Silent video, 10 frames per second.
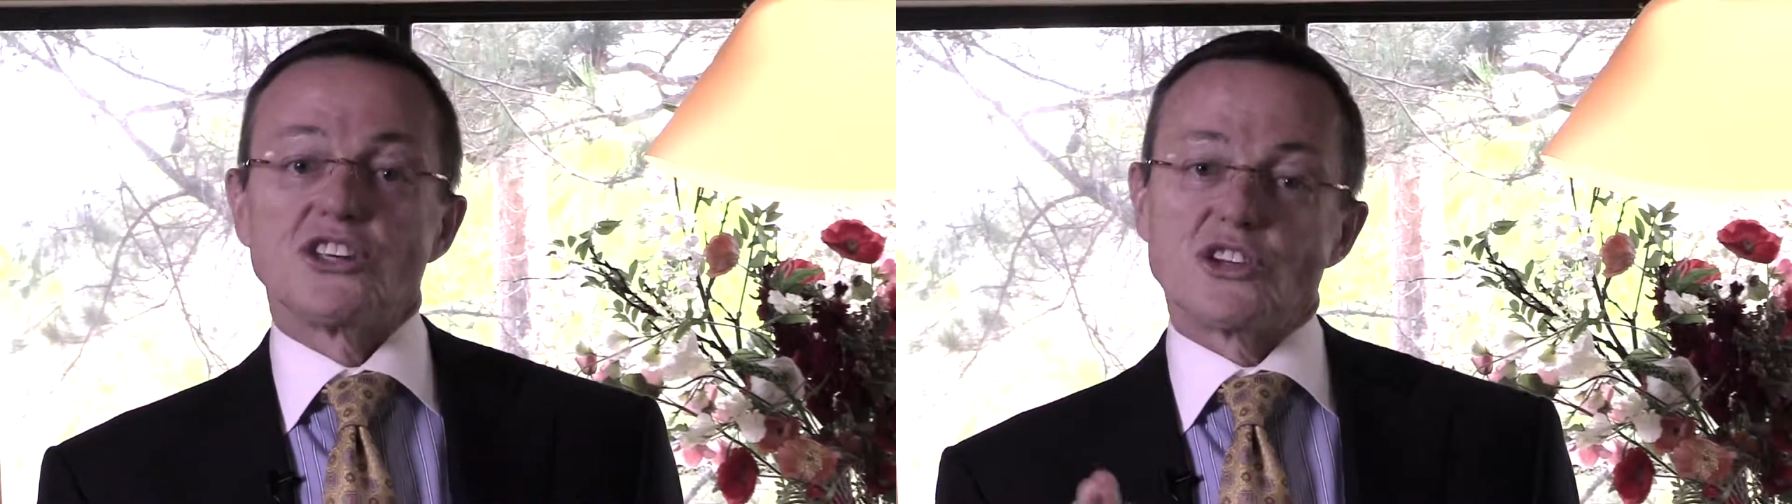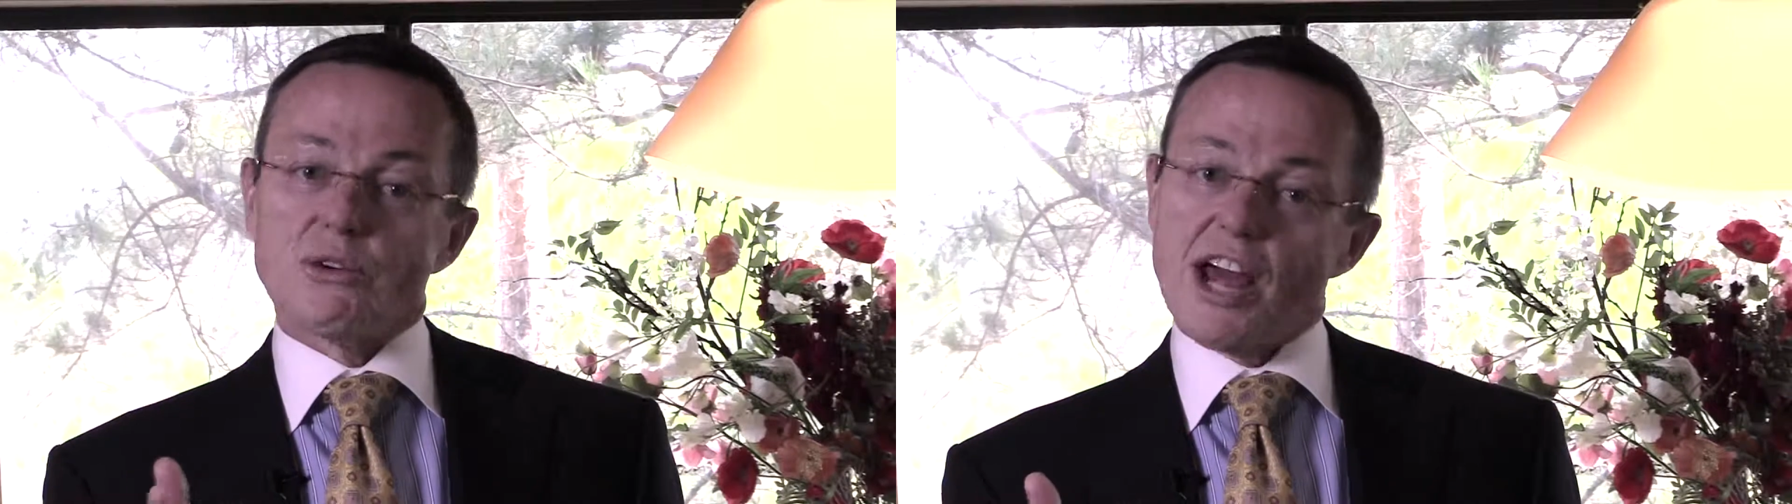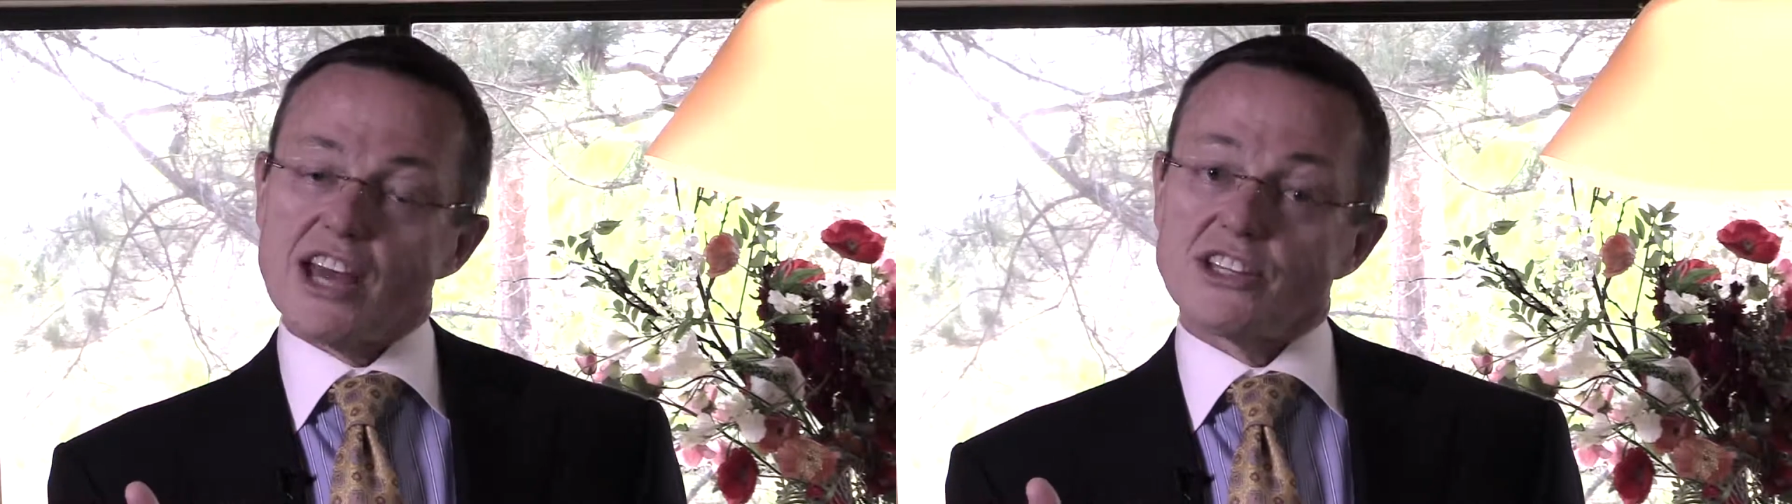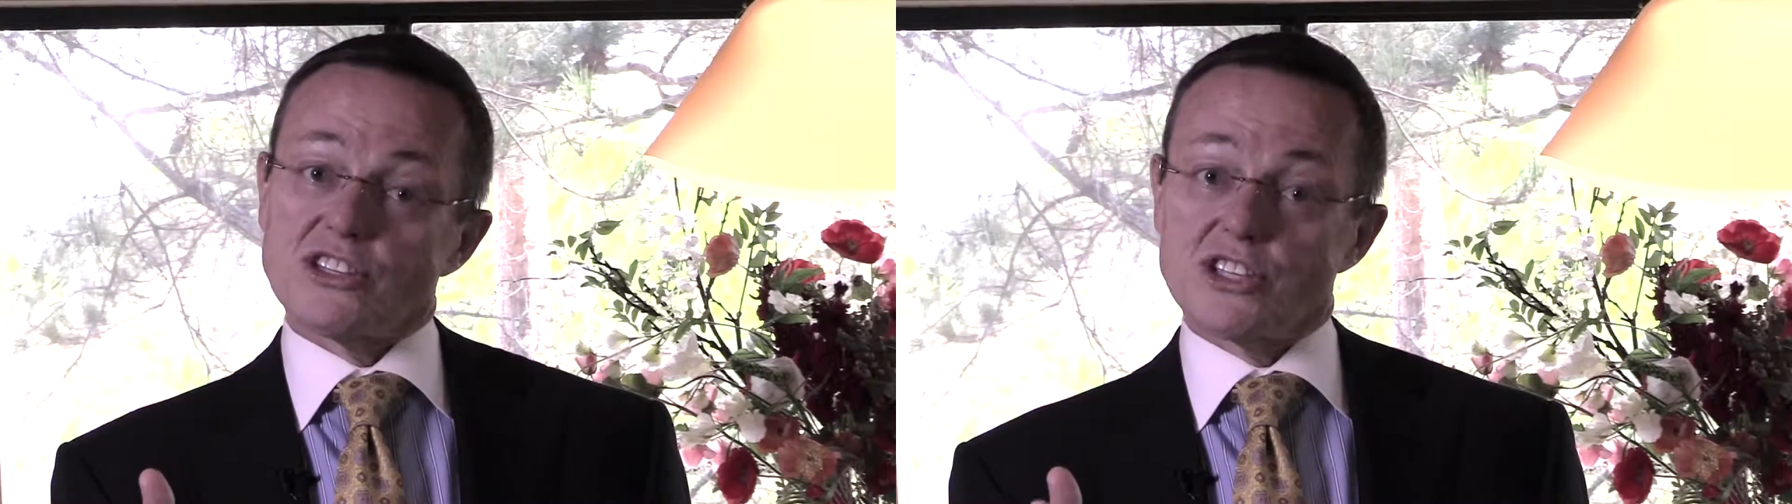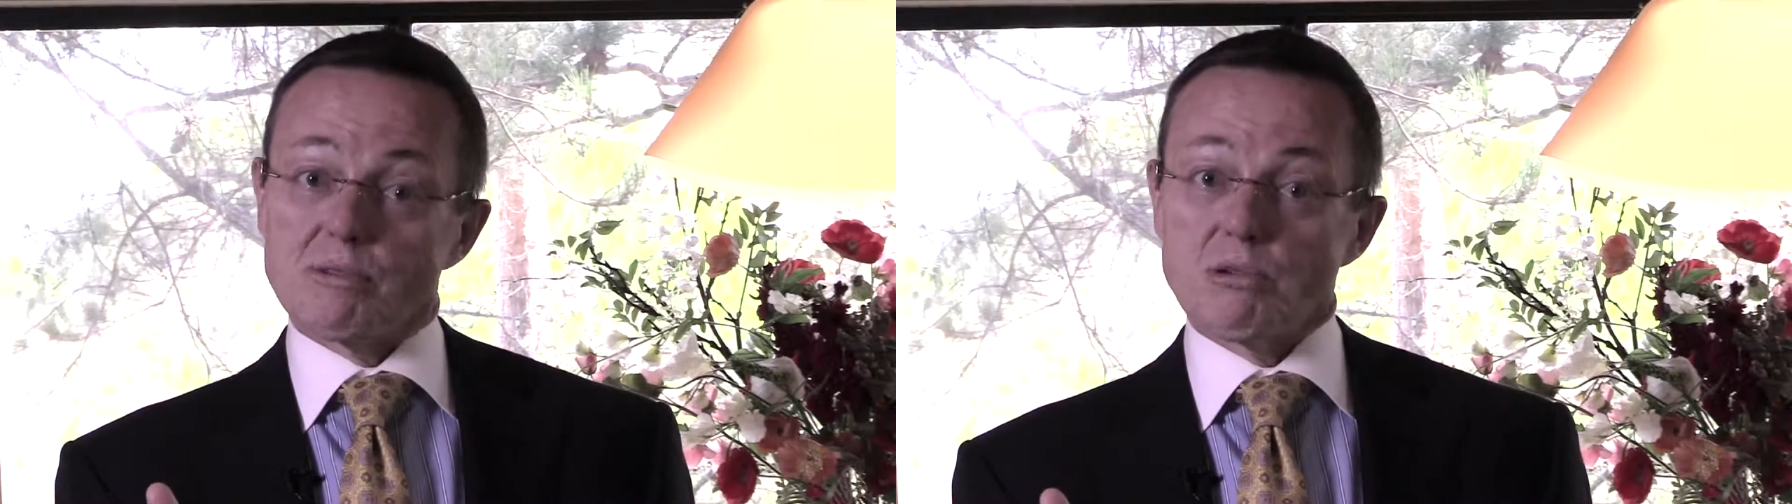is to own
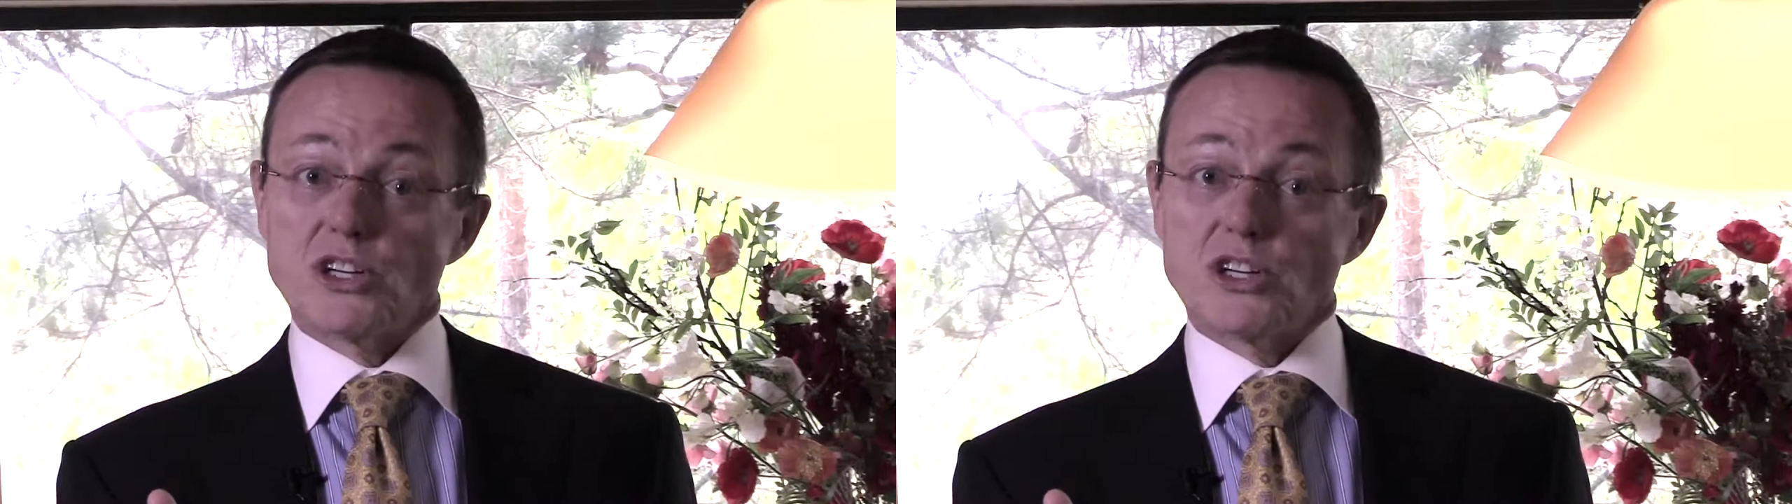assets that